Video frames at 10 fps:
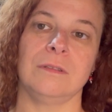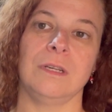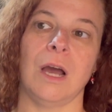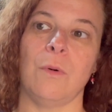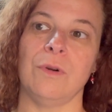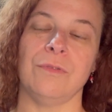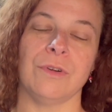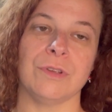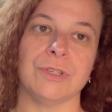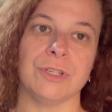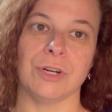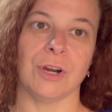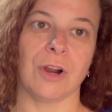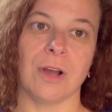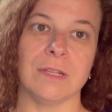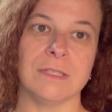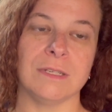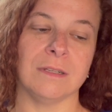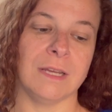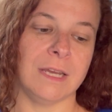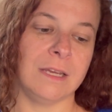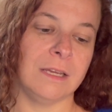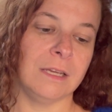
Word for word: going for the sugar constantly.